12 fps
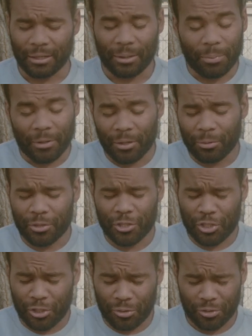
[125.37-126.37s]
And I pray you would
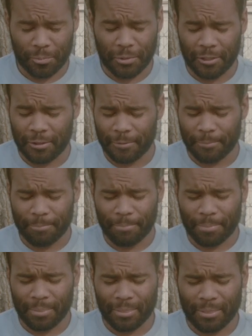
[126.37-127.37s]
just use me
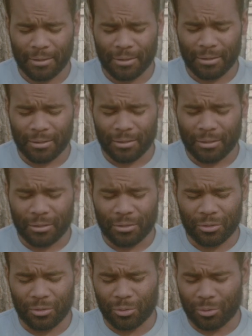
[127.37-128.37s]

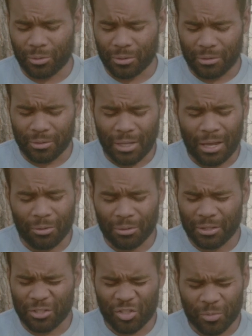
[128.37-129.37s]
to not
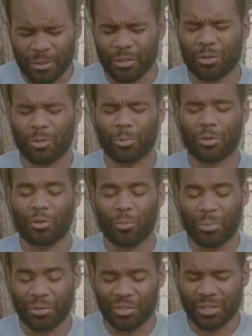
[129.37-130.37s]
only speak your word,
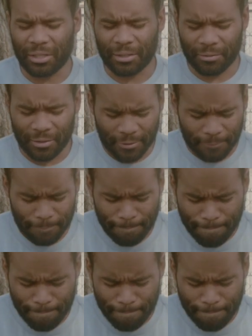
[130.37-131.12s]
but to live it.